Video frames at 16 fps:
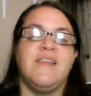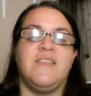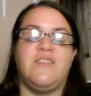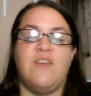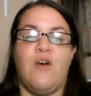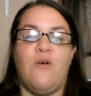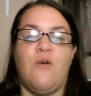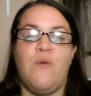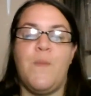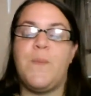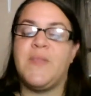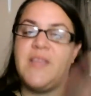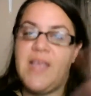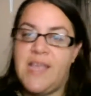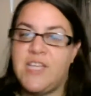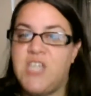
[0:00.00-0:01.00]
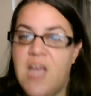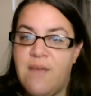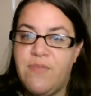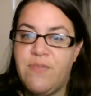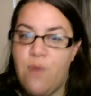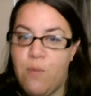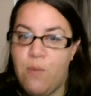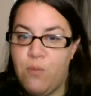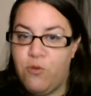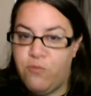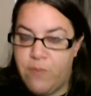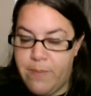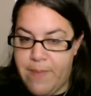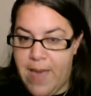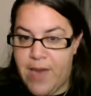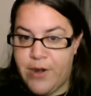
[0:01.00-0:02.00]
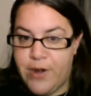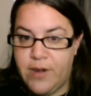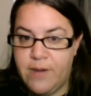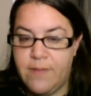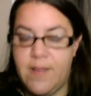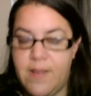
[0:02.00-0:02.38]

So, but they each have their own movement pattern,